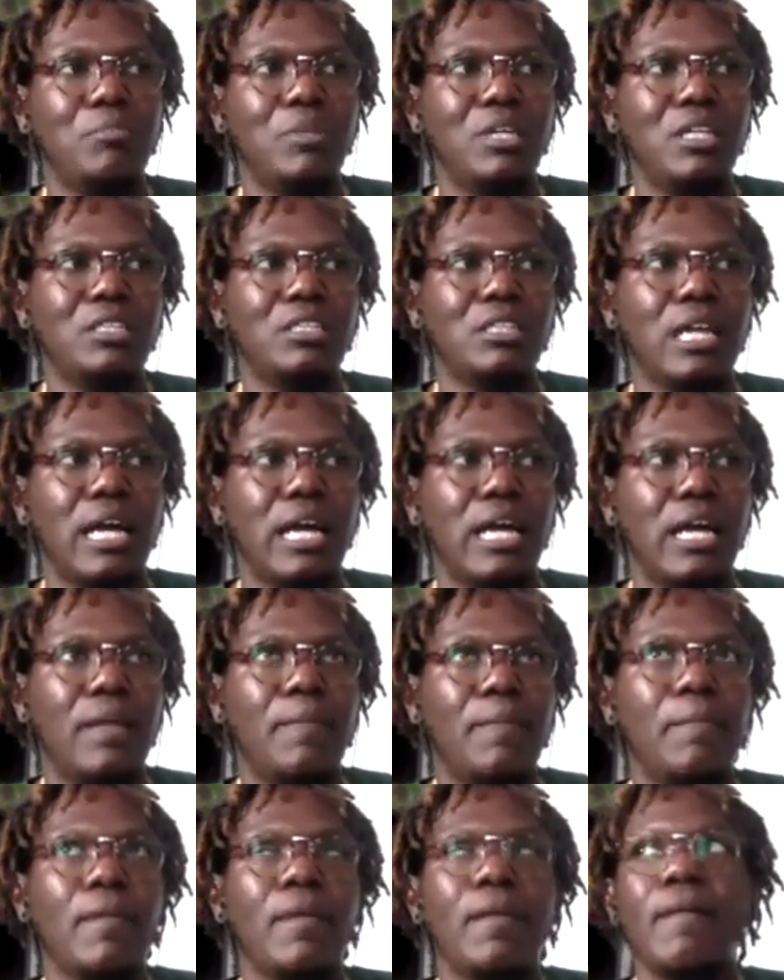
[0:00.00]
But it's
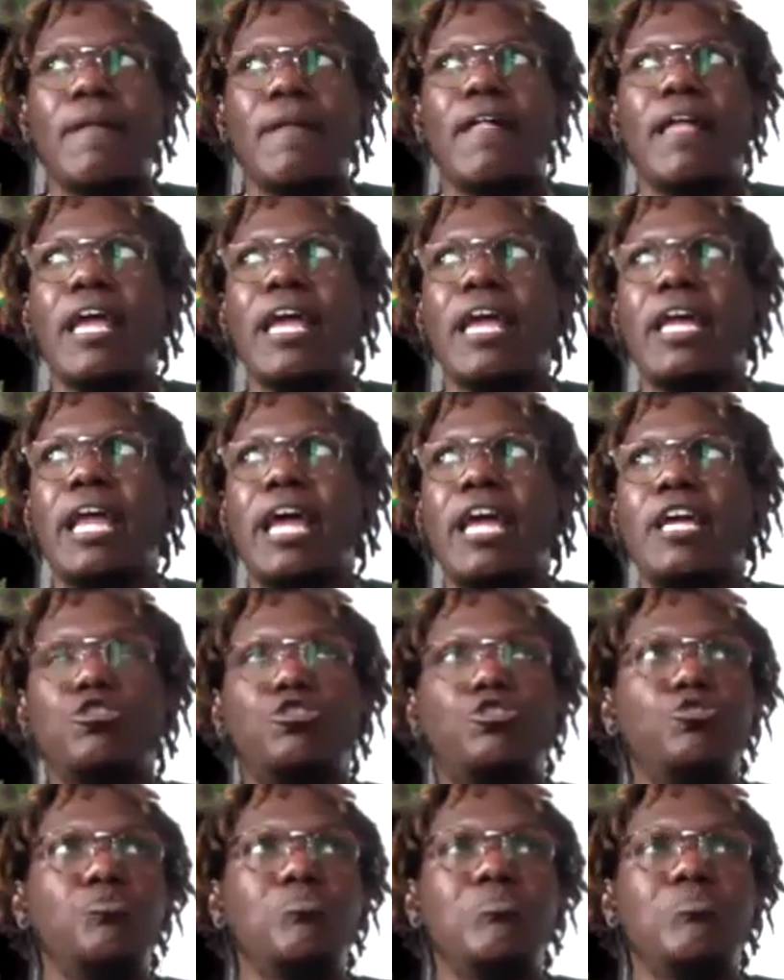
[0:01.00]
like it ain't
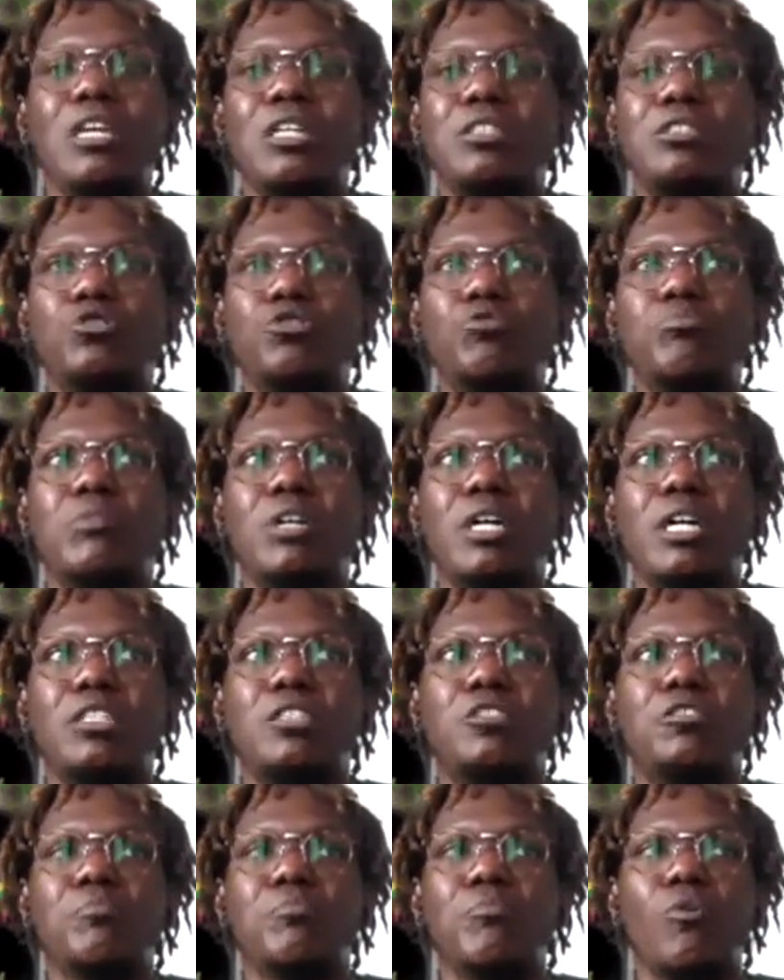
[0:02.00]
too
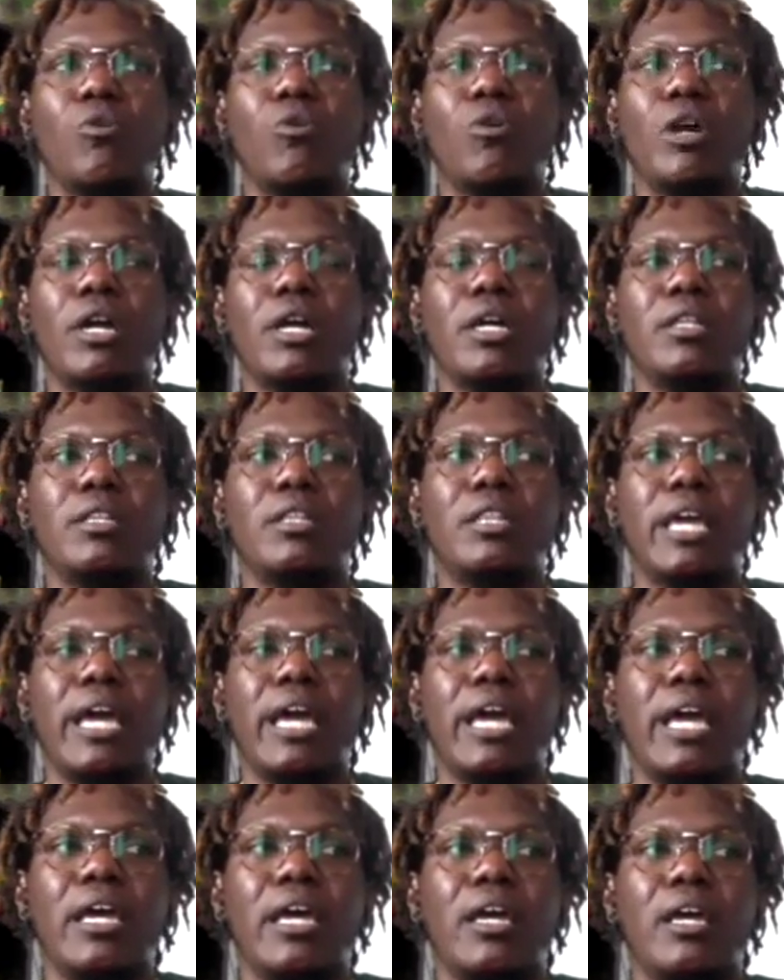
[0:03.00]
much more
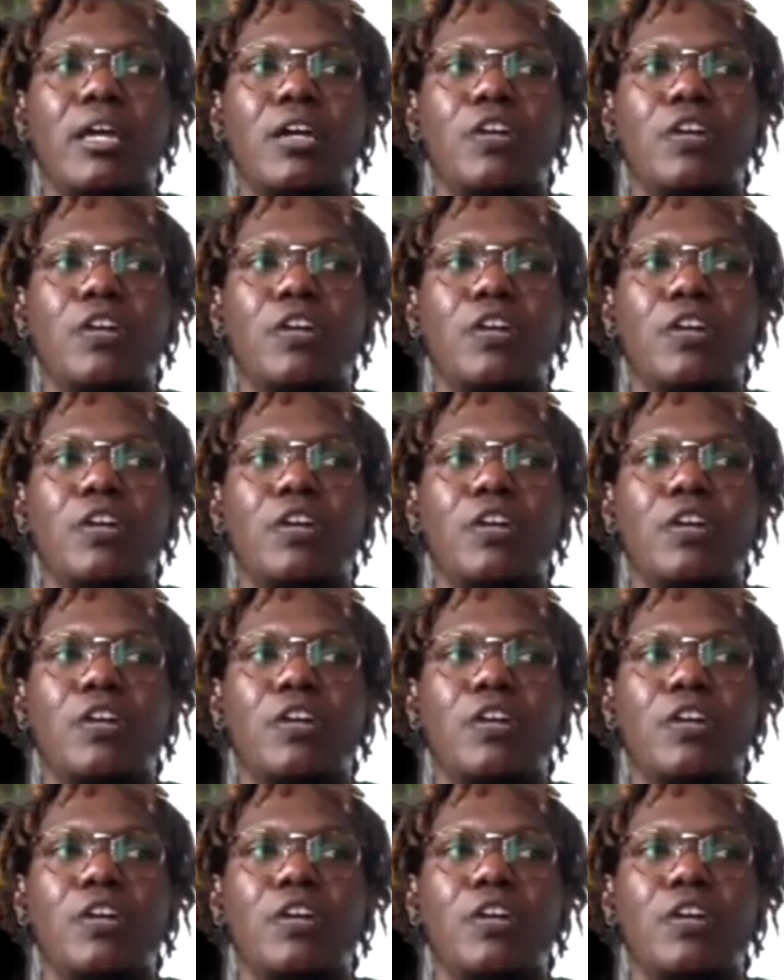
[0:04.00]
that